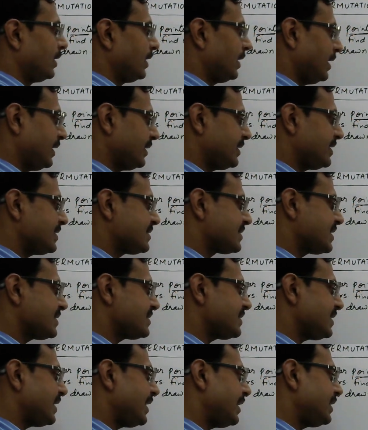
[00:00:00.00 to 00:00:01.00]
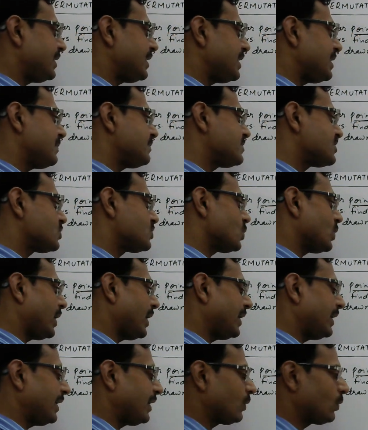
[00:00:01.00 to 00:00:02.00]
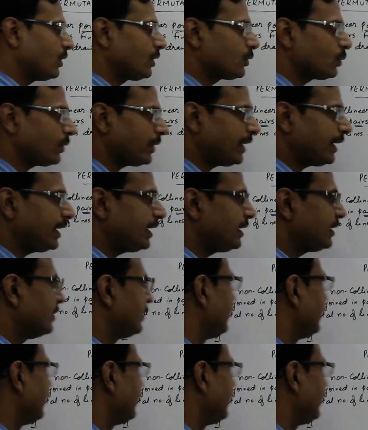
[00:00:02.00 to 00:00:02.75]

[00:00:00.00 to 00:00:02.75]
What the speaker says: In this case 8 teams, so n equal to 8,